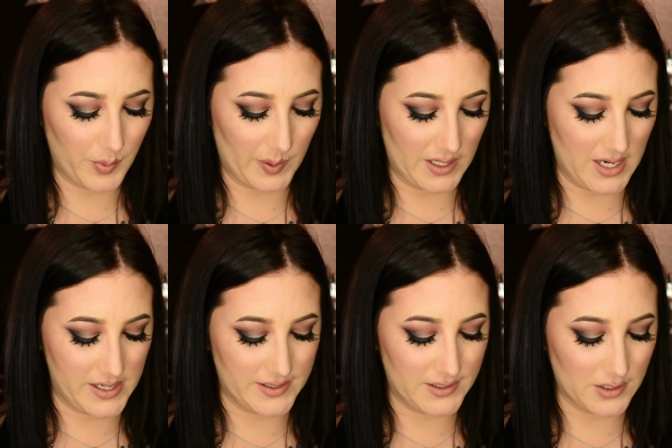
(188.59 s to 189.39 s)
pretty
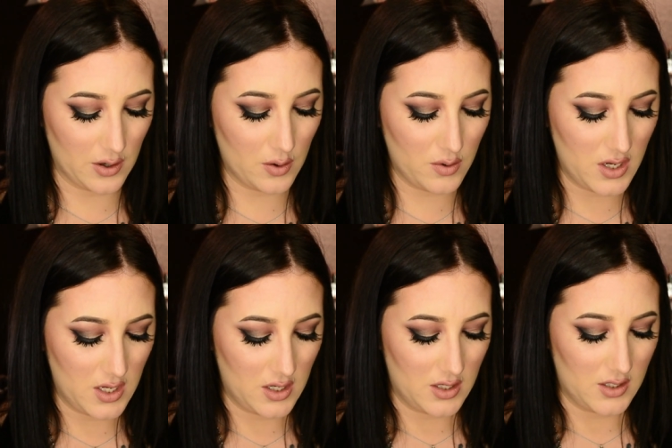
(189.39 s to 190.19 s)
and so
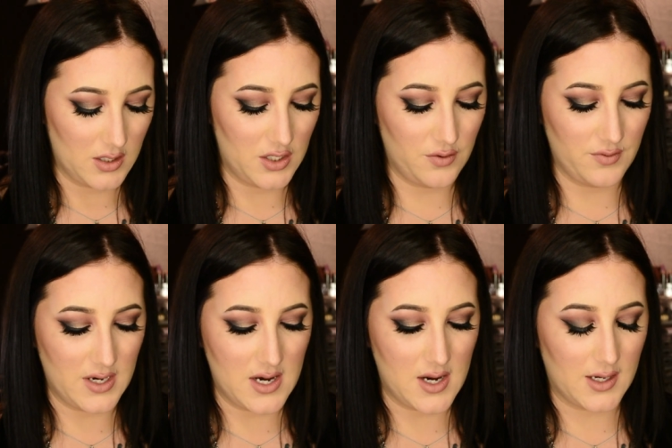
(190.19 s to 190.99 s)

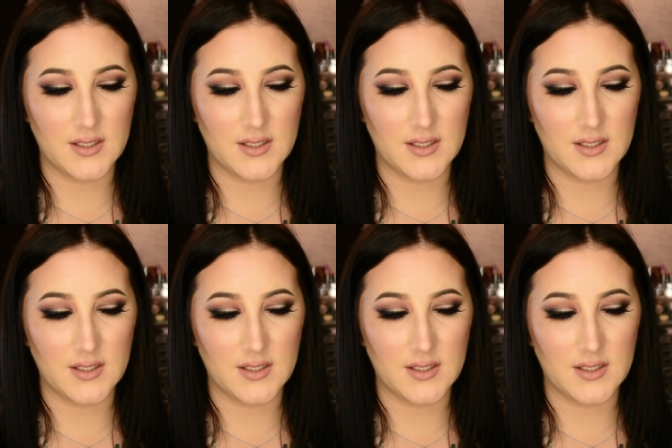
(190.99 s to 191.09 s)
unique.